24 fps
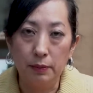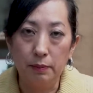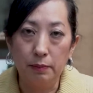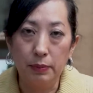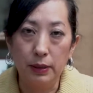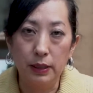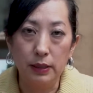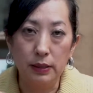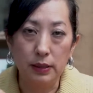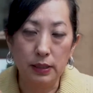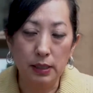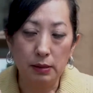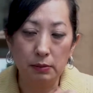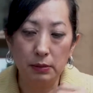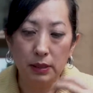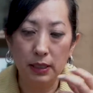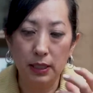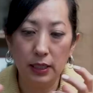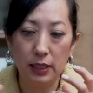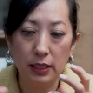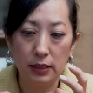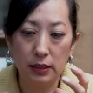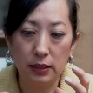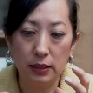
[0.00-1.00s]
But San
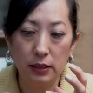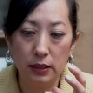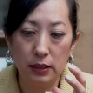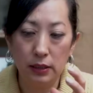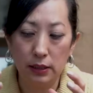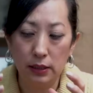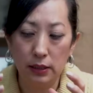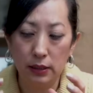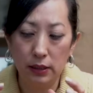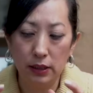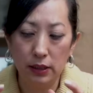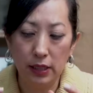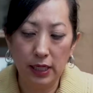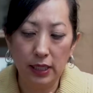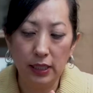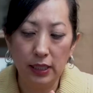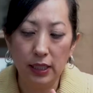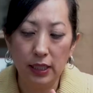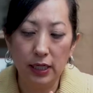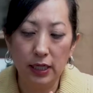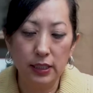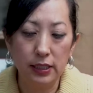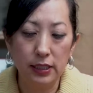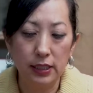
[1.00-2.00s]
Miguel de Allende
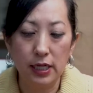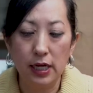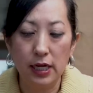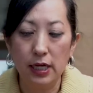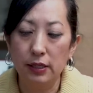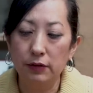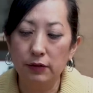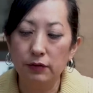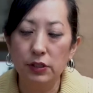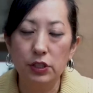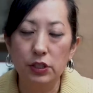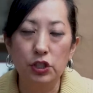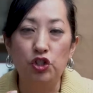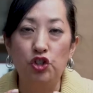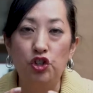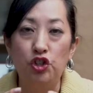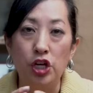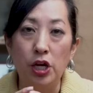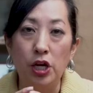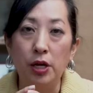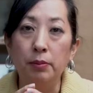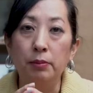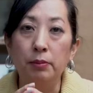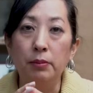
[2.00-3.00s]
is kind of this
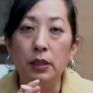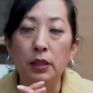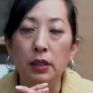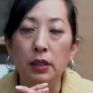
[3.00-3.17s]
gem